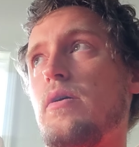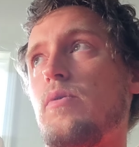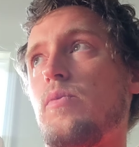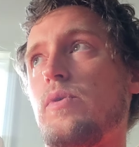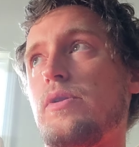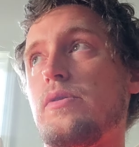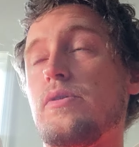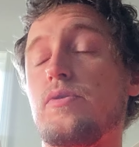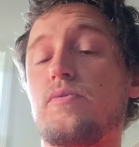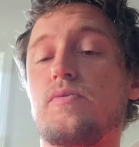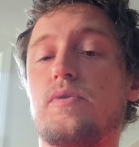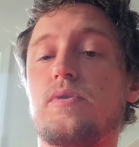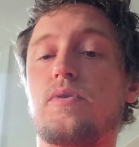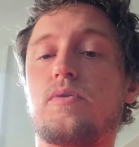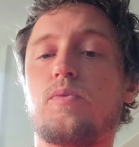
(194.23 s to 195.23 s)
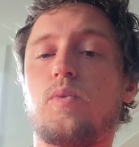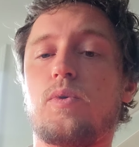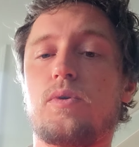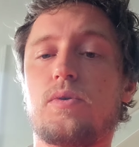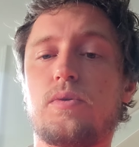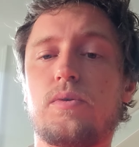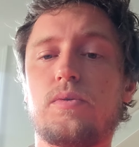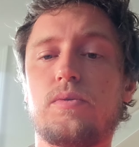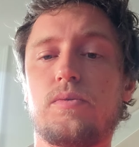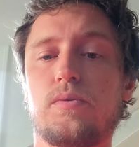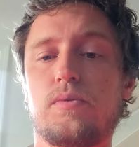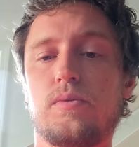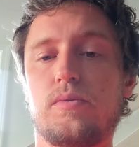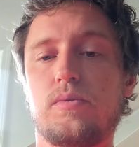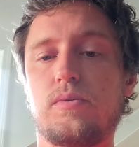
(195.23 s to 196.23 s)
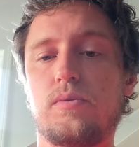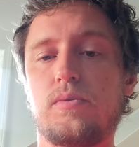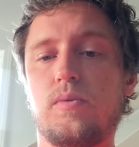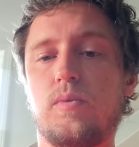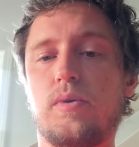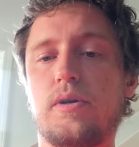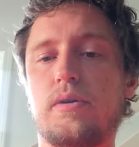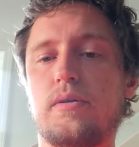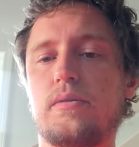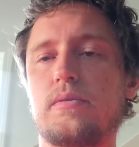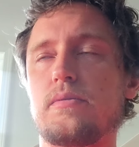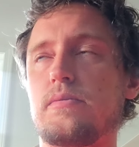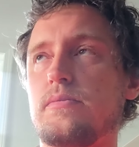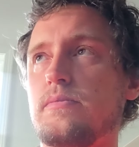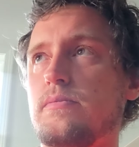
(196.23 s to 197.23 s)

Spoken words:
we live in a world where